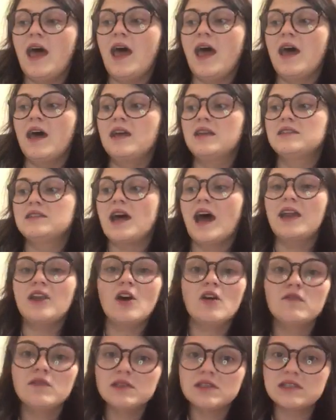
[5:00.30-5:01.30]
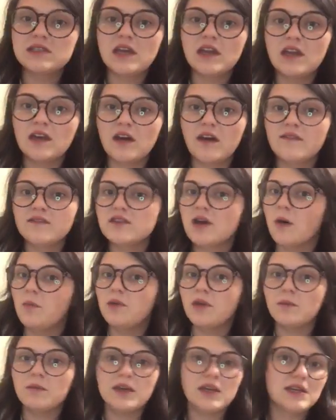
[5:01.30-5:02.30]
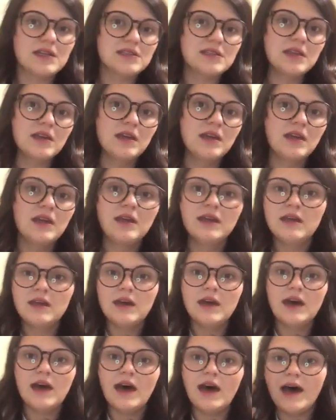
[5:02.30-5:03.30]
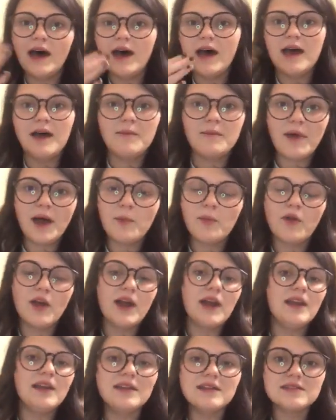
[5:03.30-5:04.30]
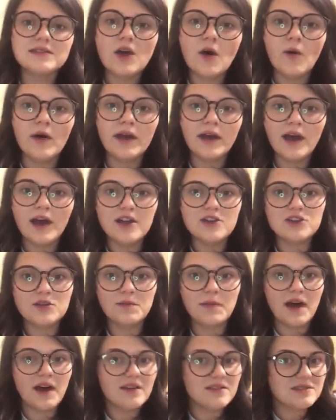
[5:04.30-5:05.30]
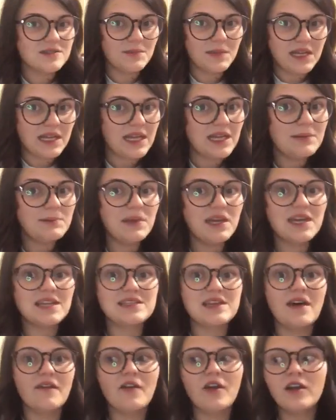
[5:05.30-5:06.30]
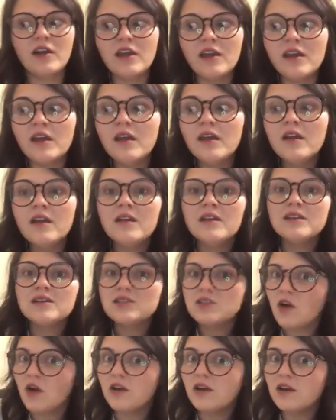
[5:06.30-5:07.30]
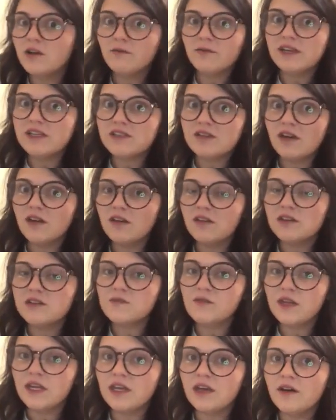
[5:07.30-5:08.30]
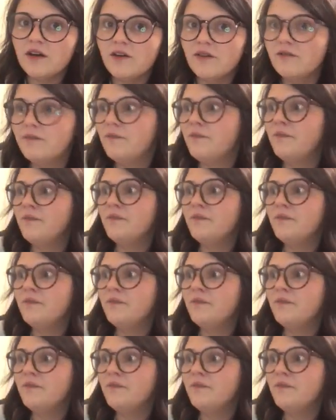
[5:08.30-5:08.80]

And I know this is getting off topic because I, my brain is going 100 miles a minute because I've already started and restarted this video